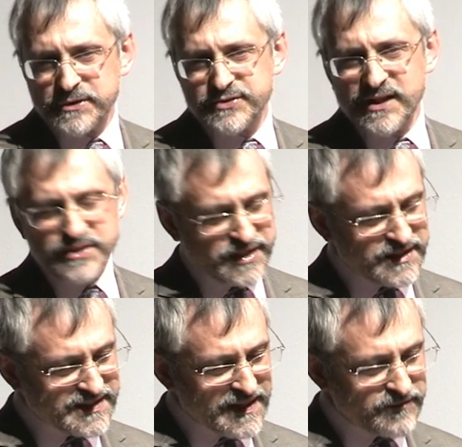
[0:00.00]
But
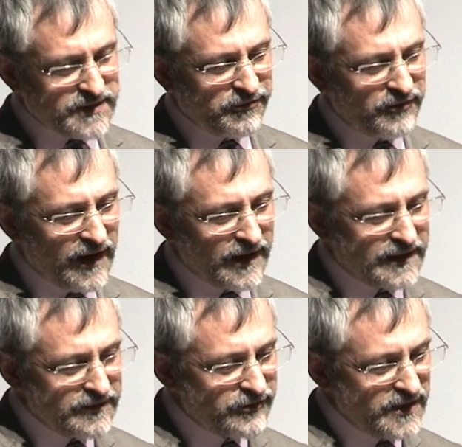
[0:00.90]

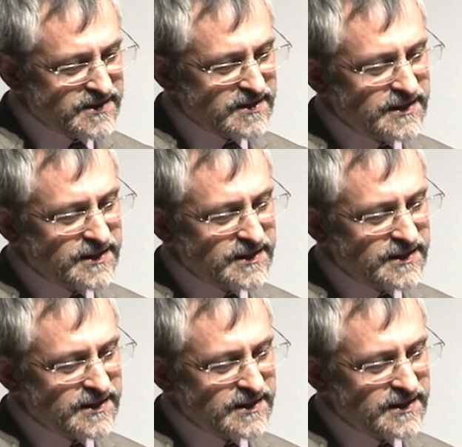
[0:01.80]
1975 is